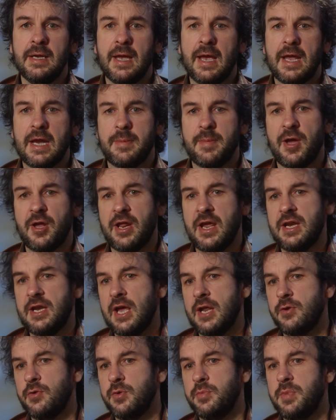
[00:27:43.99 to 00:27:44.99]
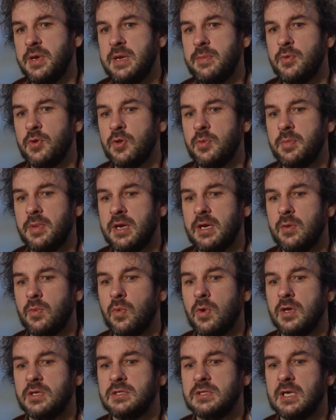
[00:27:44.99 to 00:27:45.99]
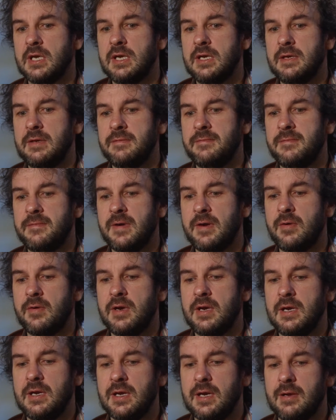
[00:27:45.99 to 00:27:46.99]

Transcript: Had about 800 people, but it was a very,